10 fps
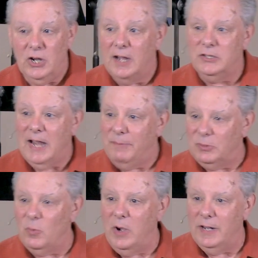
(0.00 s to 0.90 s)
John
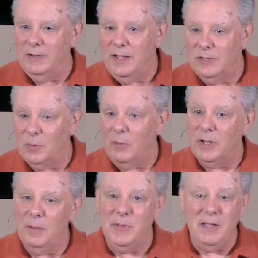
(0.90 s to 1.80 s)
chapter 1 is where we're
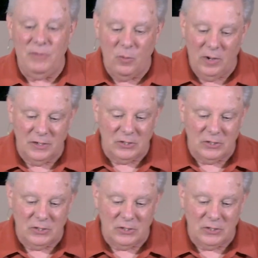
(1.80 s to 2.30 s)
going to be if you want